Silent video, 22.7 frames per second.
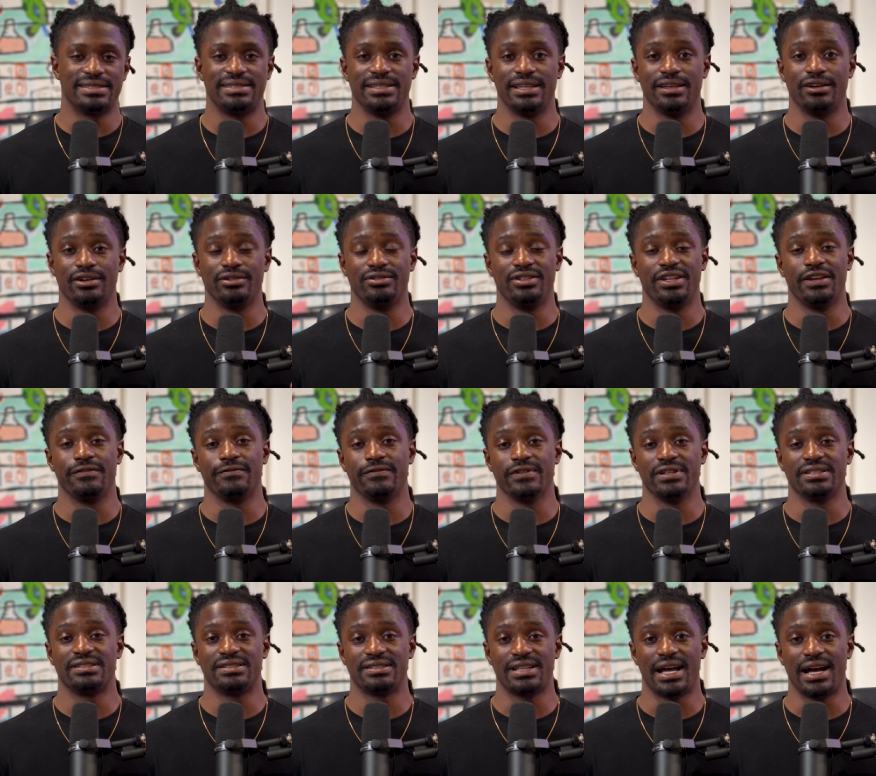sell
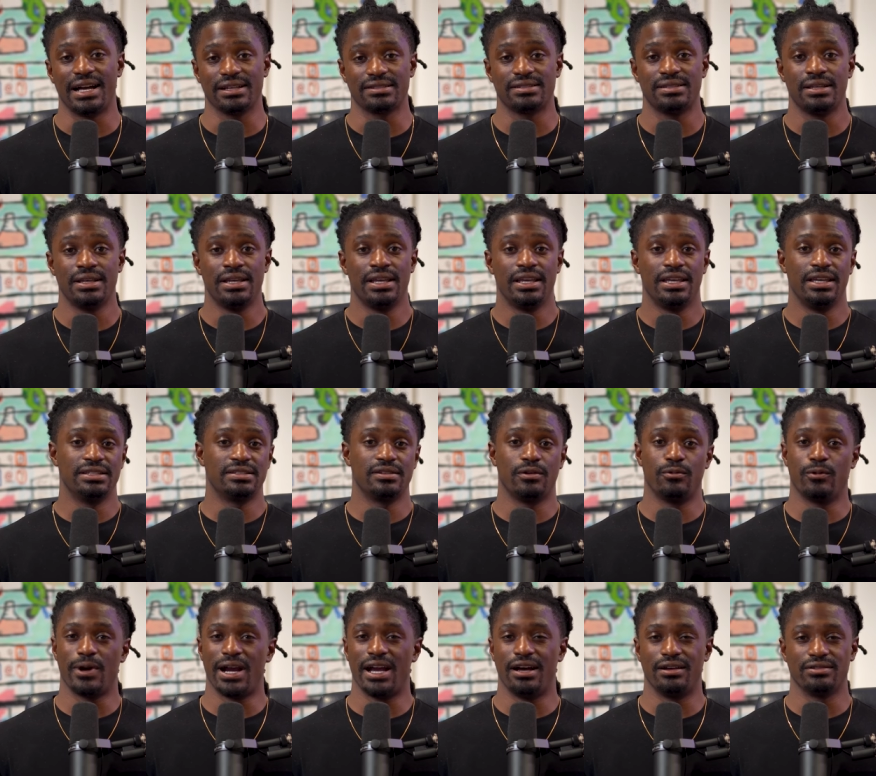different stocks. It's
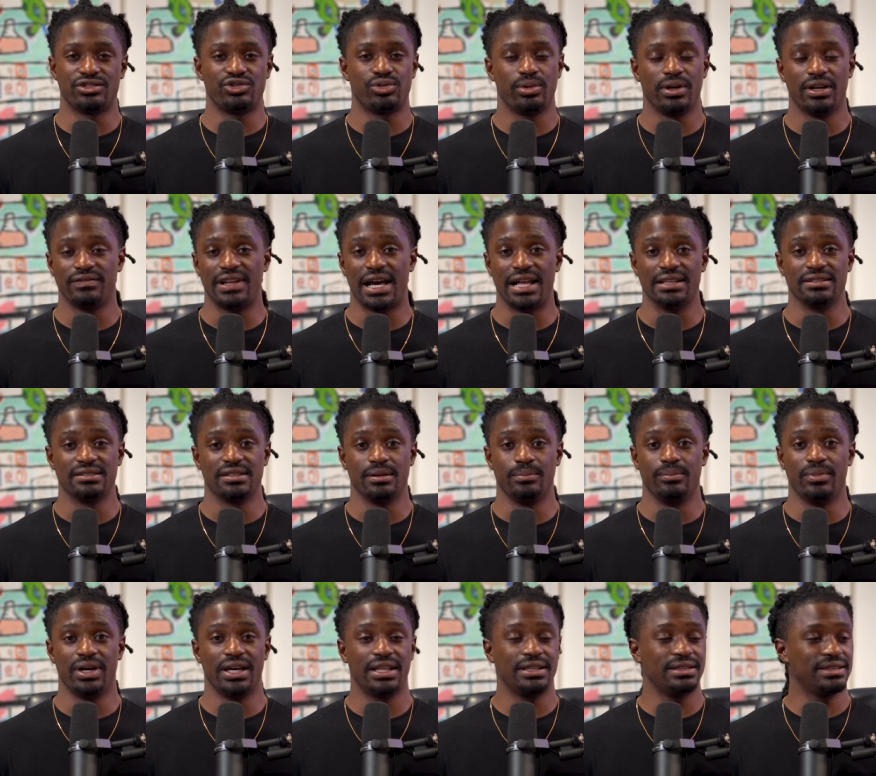around $12 a
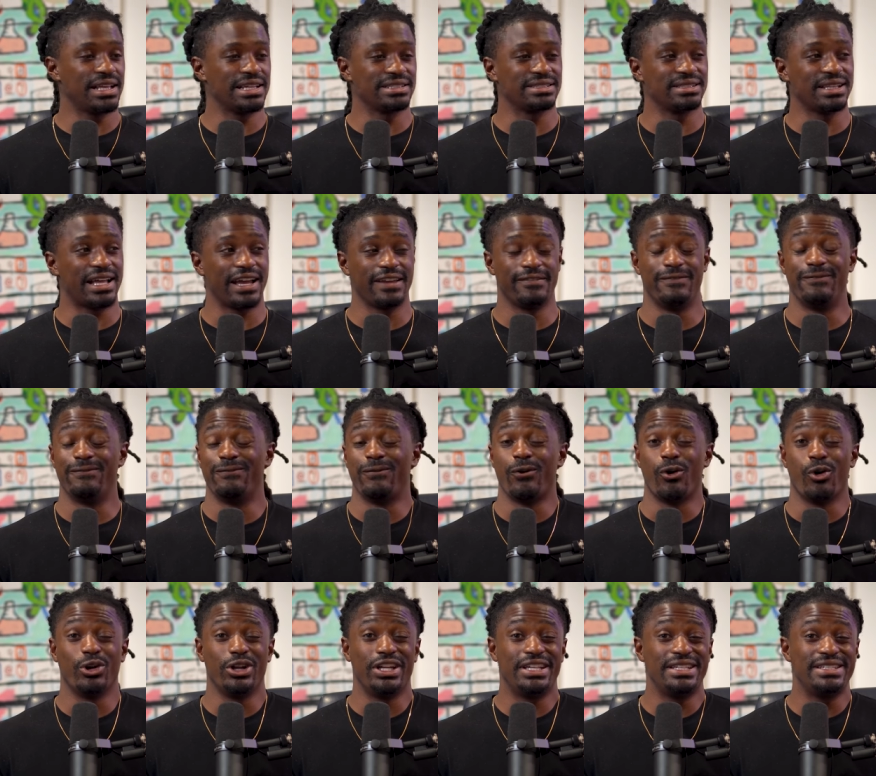month. That's like
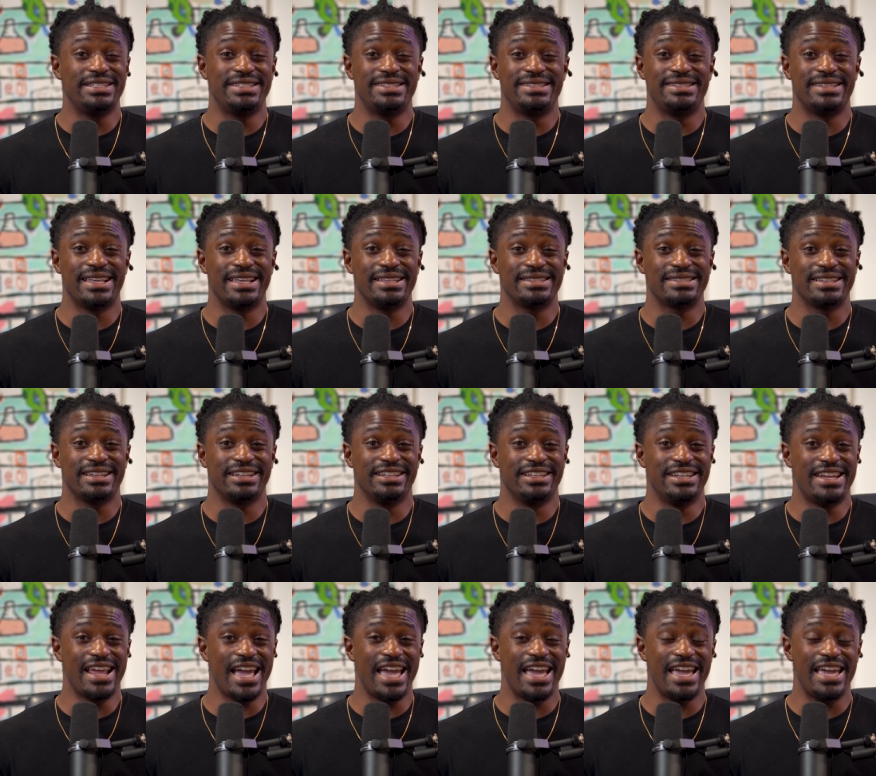40 cents a
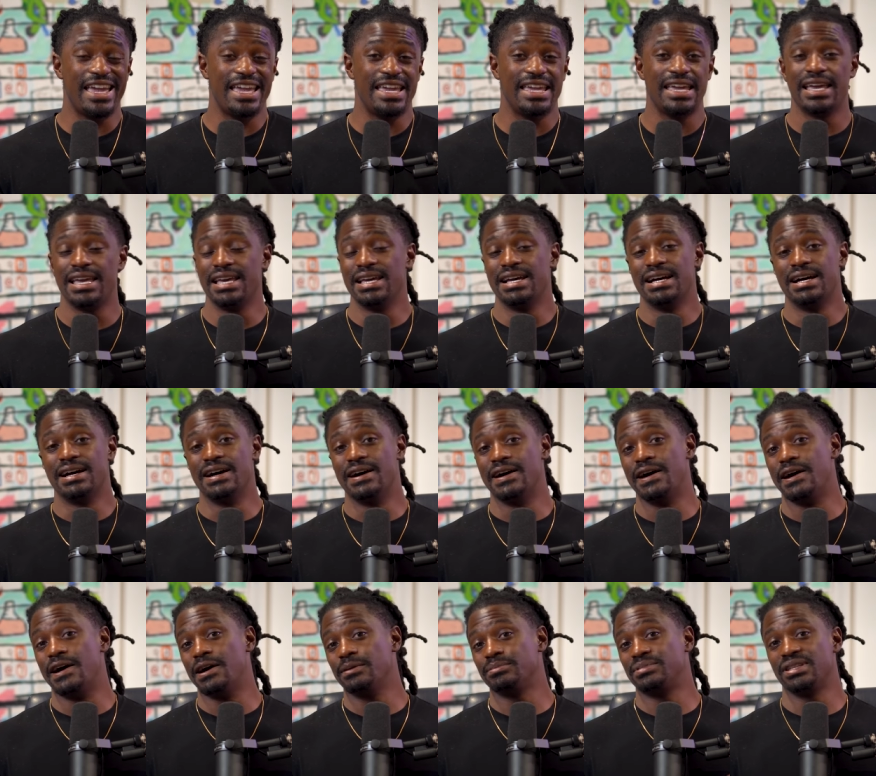day.
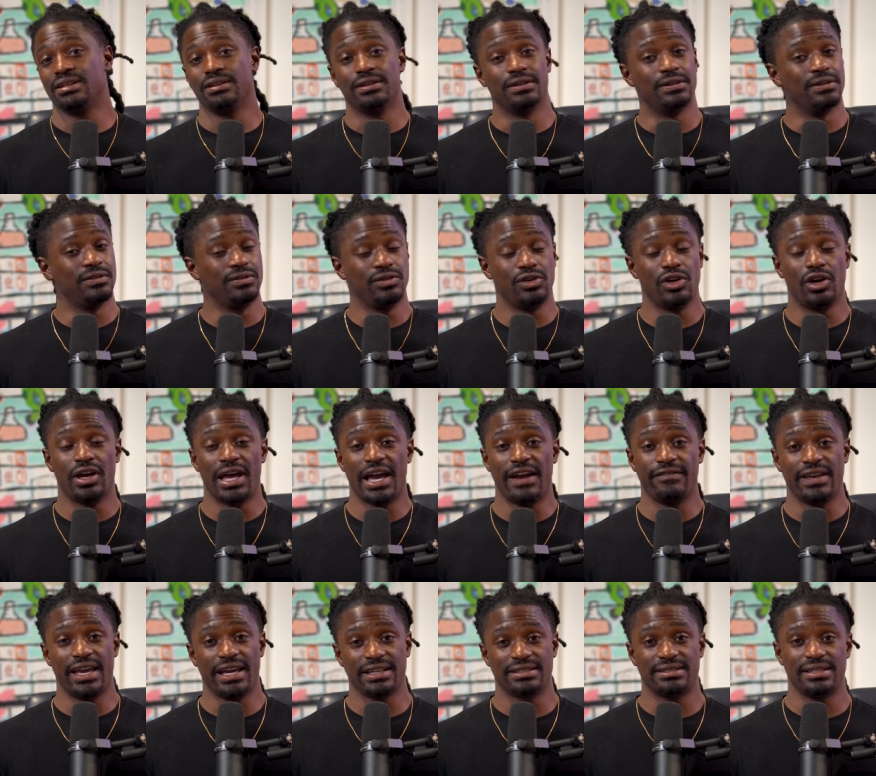Um, to you'll
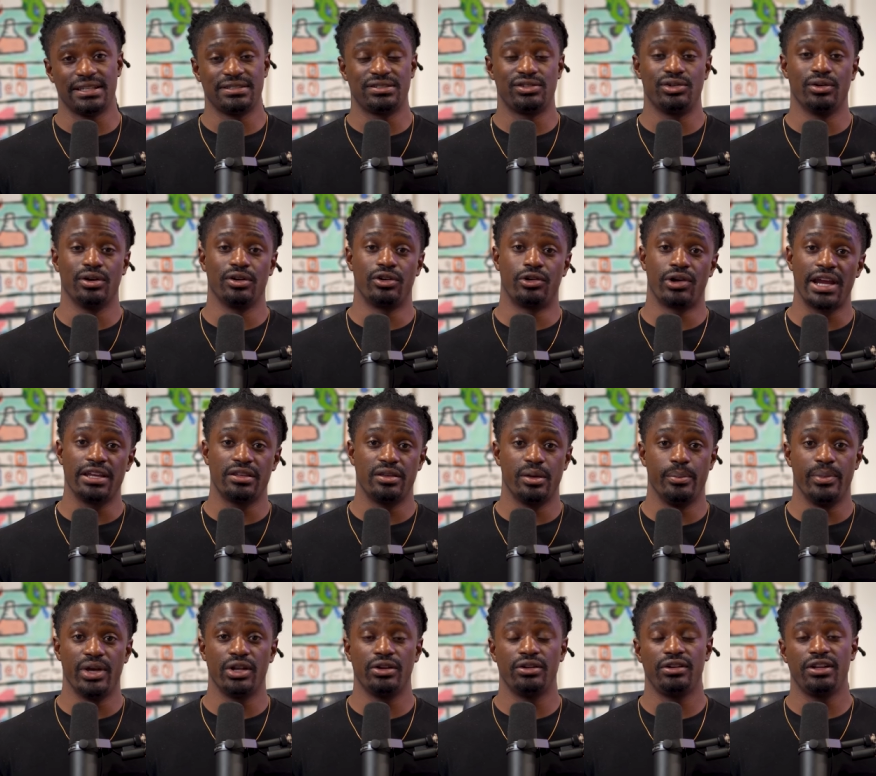have access to a great
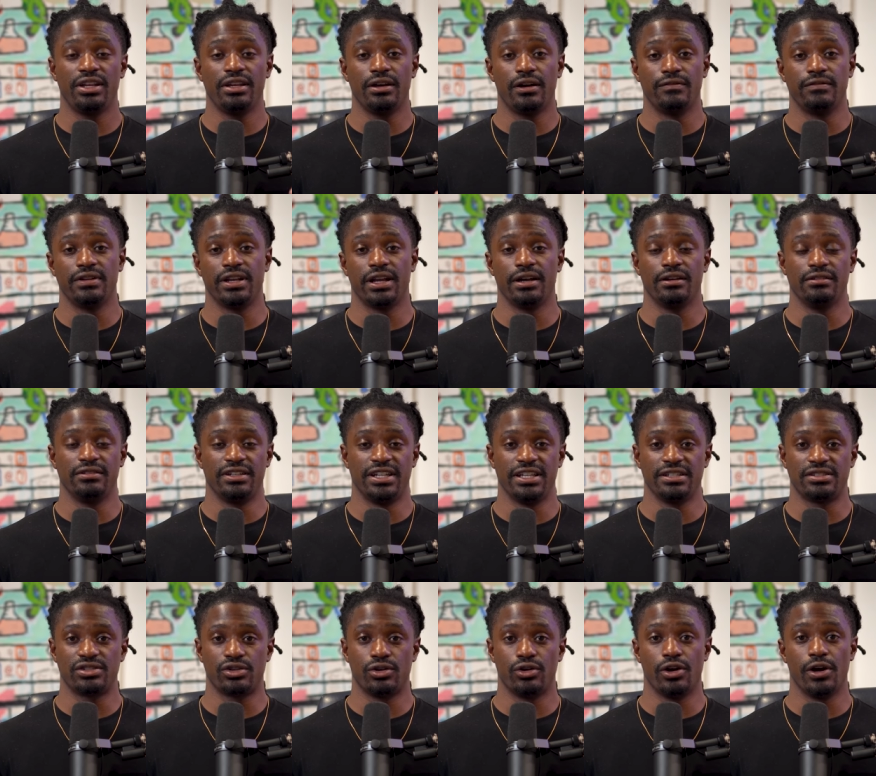community over there on
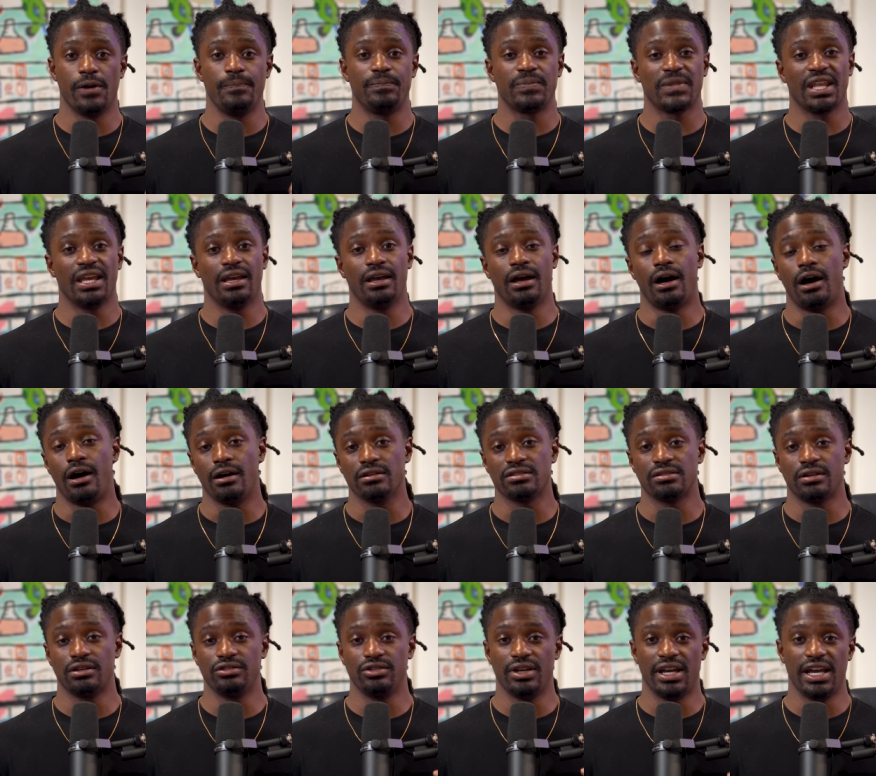Discord, and
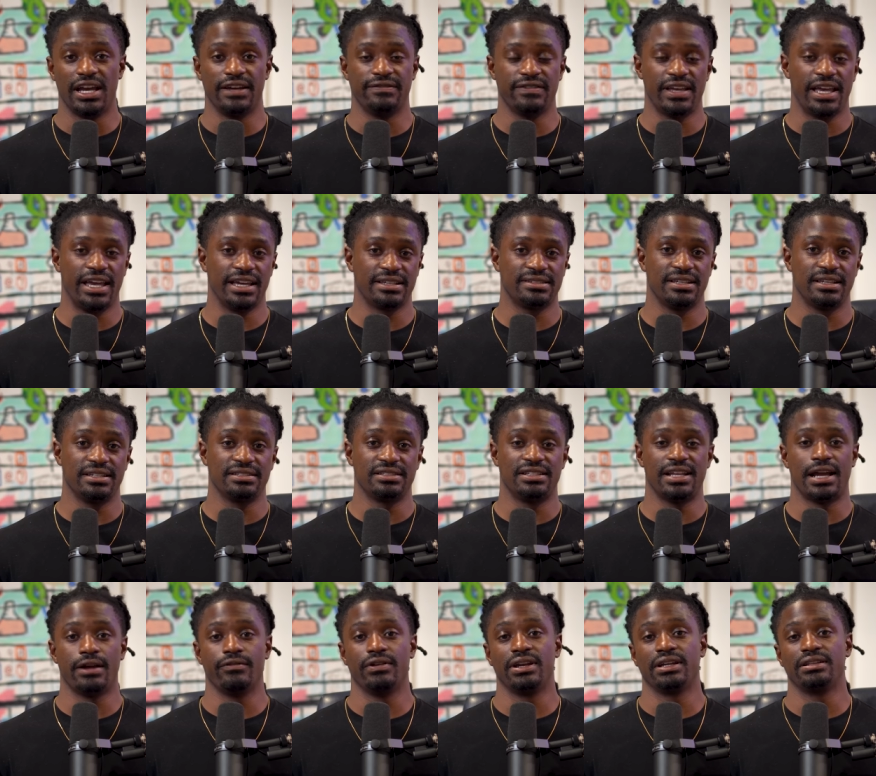also you'll have access
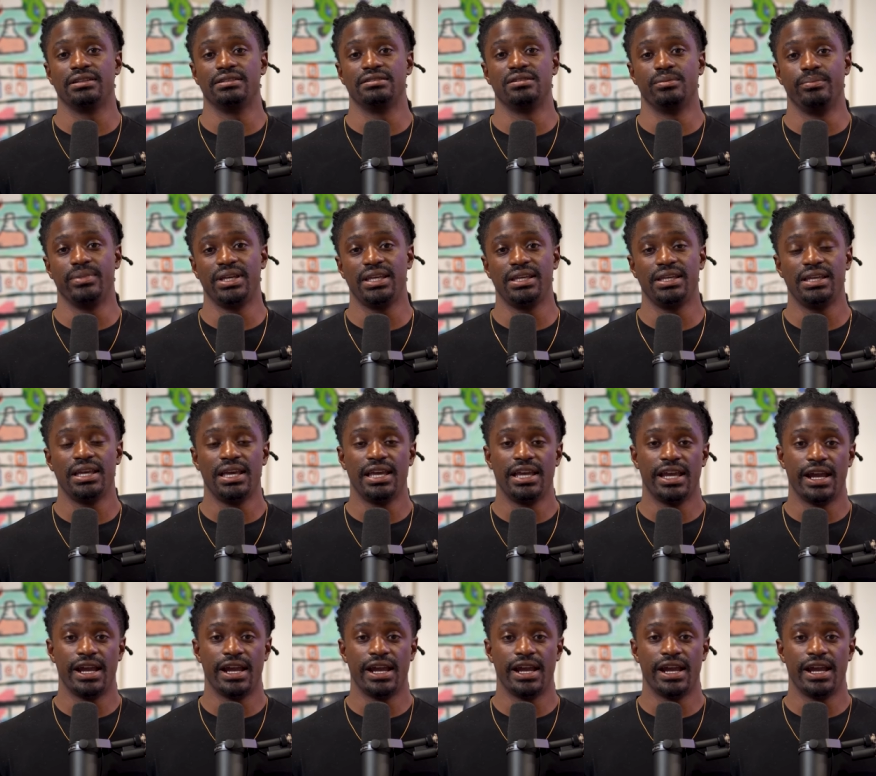directly to me